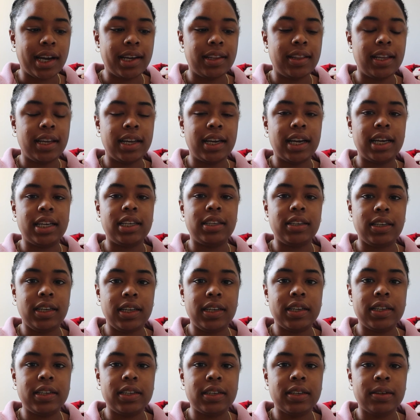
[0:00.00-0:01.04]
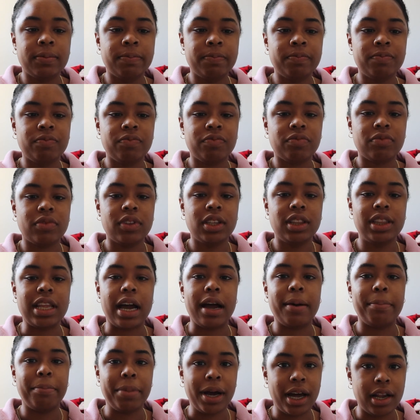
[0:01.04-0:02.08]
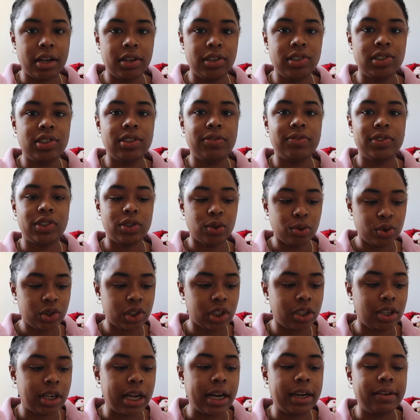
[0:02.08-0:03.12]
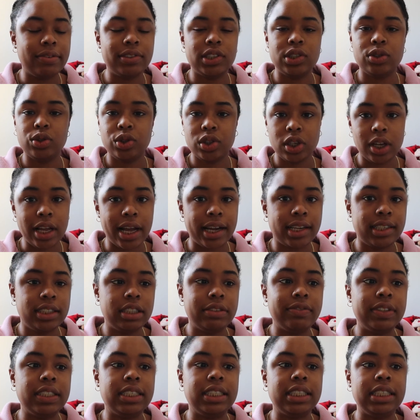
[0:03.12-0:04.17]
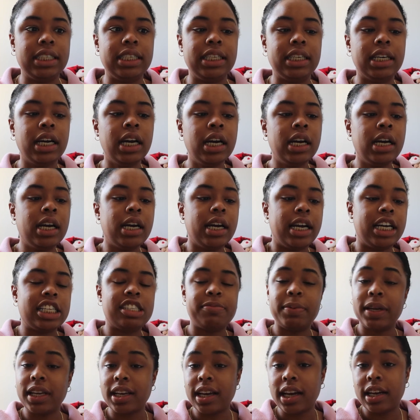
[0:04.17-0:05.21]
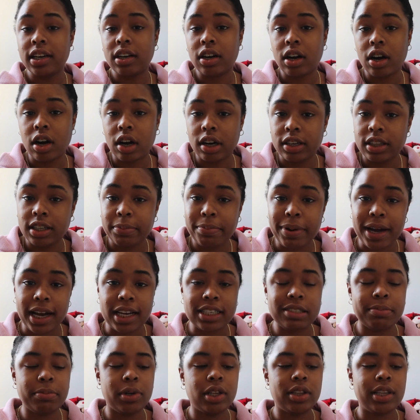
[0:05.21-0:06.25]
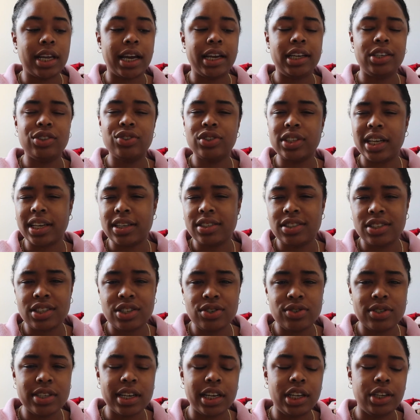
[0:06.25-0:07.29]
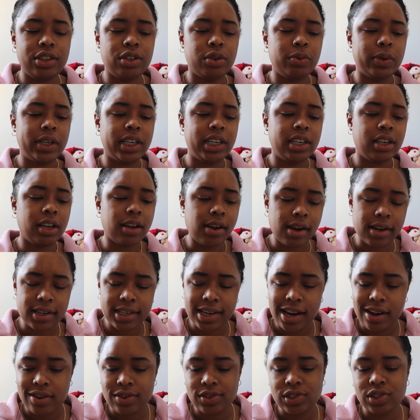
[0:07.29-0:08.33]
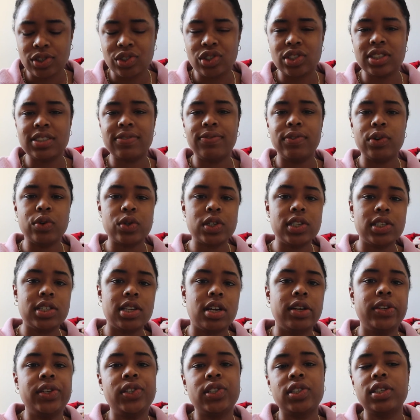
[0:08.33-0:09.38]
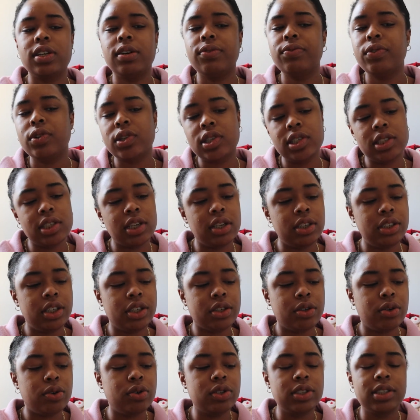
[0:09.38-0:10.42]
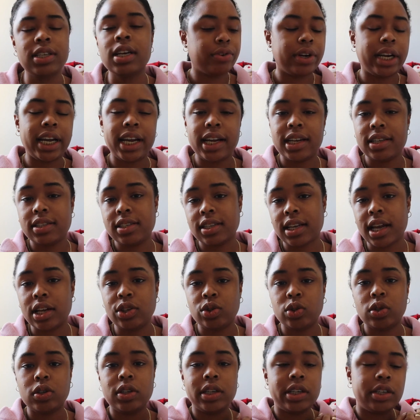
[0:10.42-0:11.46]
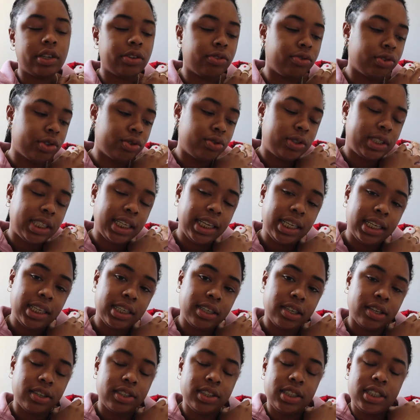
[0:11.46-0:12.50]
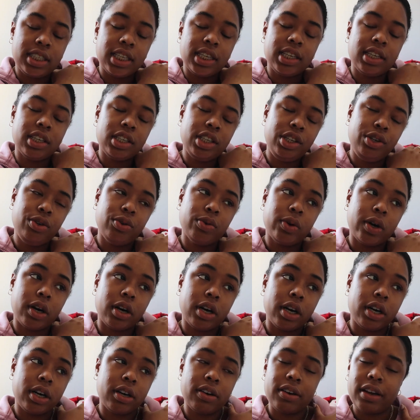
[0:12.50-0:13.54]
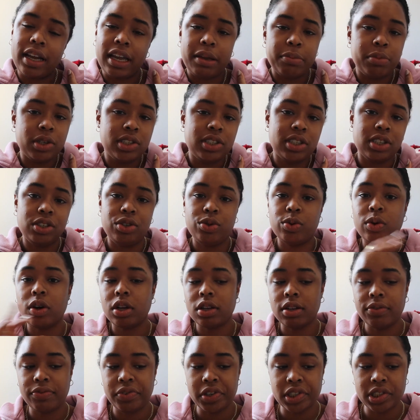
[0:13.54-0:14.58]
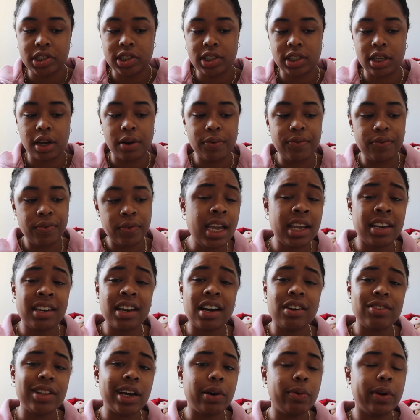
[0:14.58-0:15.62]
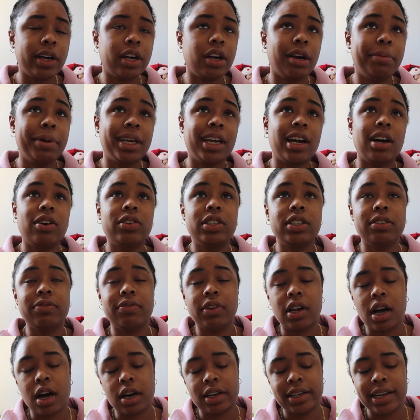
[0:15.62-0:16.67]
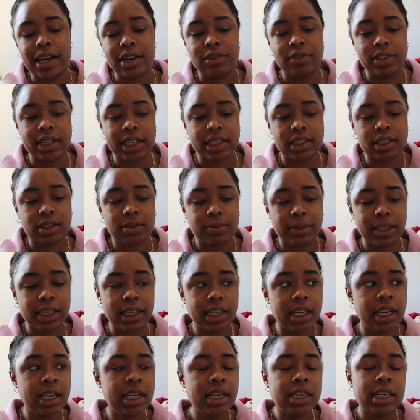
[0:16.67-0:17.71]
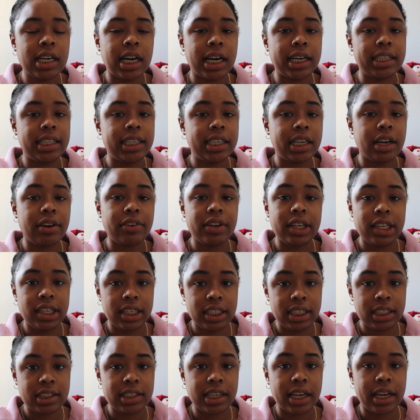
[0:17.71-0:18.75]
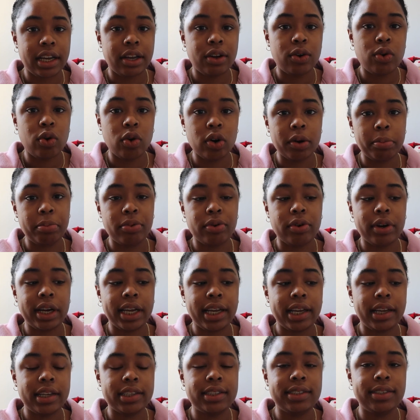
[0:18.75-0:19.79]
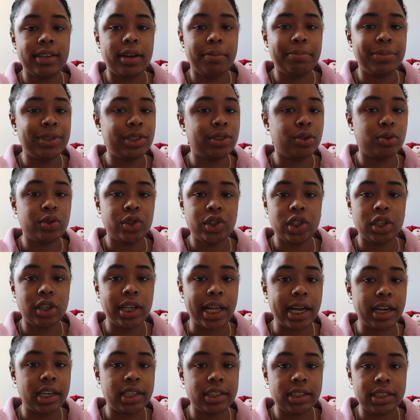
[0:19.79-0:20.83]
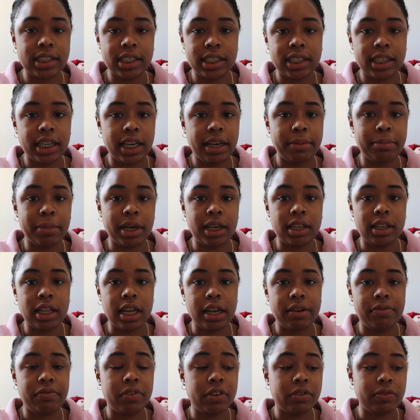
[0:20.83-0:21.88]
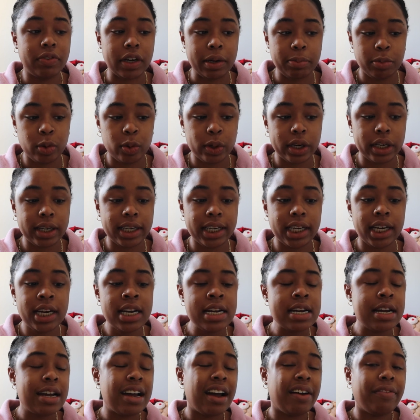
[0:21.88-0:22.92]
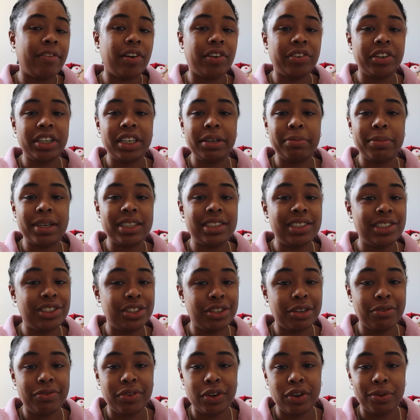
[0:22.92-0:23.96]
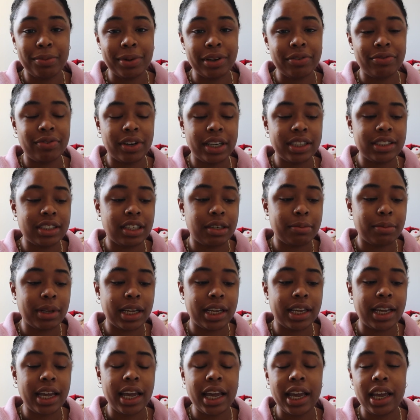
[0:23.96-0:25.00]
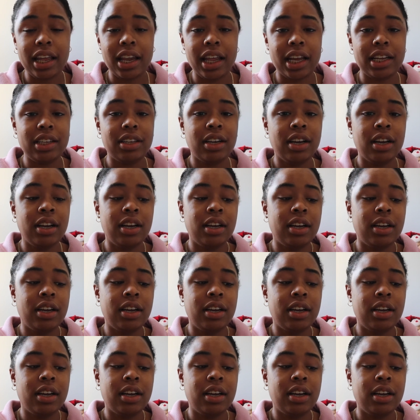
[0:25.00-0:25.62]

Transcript: I think I need that balance of social life, social activity. It's been kind of hard the past month. I use the excuse that, you know, we're in lockdown, so just focus on yourself, focus on your goals, create a schedule and a routine until you are able to do all the fun stuff. And now that we're coming out of lockdown next week, I think I really need to incorporate some socializing in my life for February. I've already messaged a few of my friends and I'm like, hey, like,